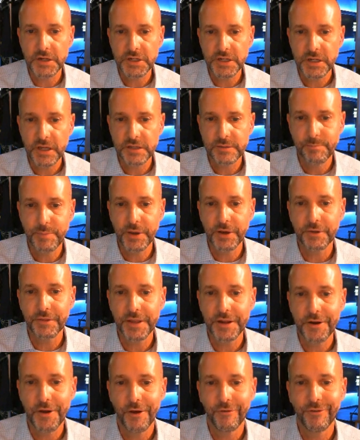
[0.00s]
is
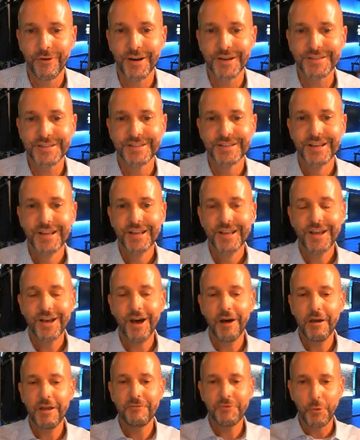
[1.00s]
building over us. Uh,
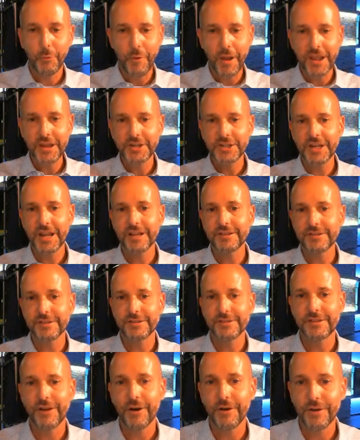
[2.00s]
if the rain chances
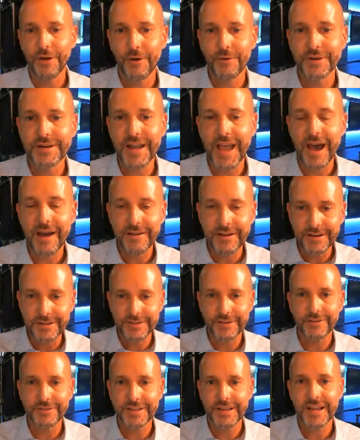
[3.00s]
start going down and it
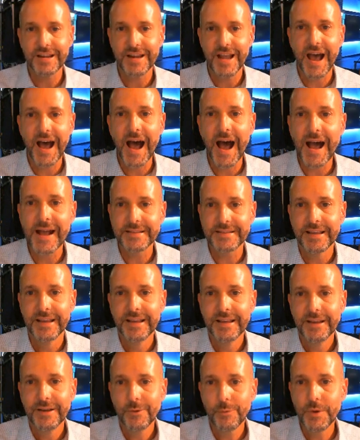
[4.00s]
starts getting hot,
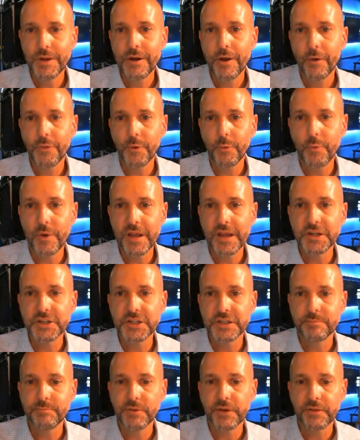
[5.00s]
we know the ridge
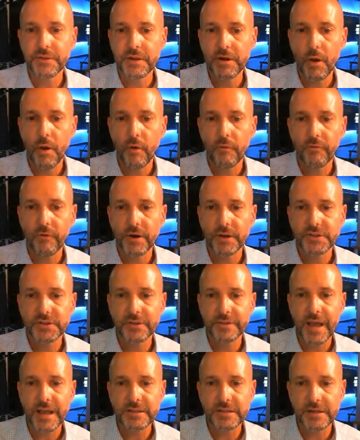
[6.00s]
is building over us. So
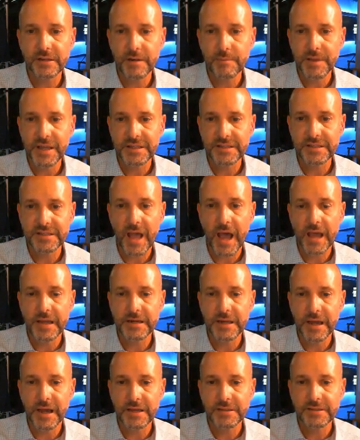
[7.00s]
that's going to be a sign
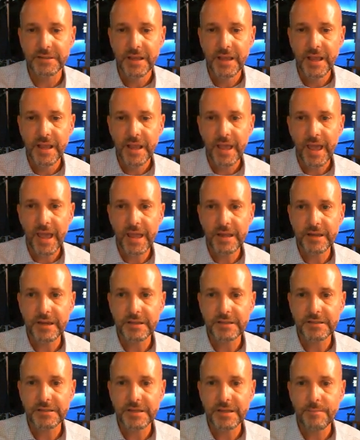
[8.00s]
to us and you could
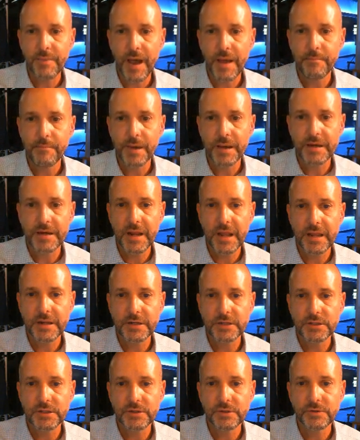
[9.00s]
see by Monday into
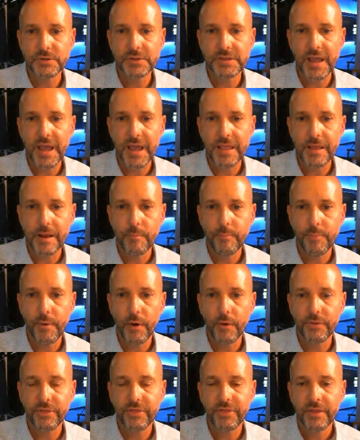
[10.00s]
Tuesday, they're
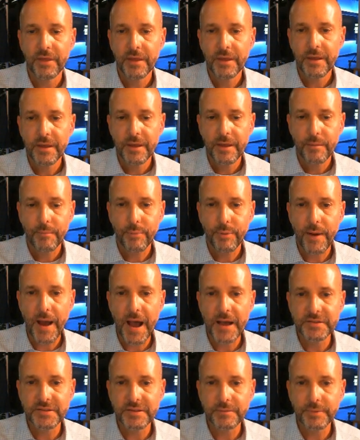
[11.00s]
both
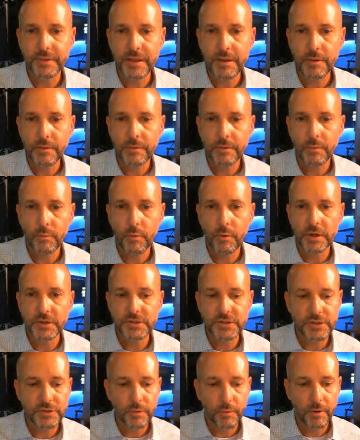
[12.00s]
possibly one
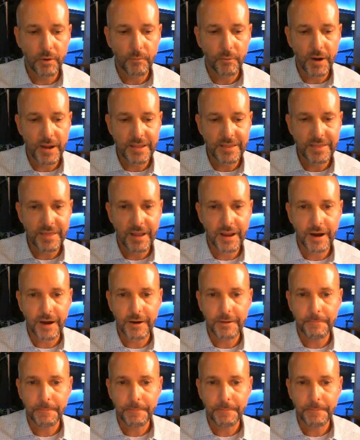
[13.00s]
storm right there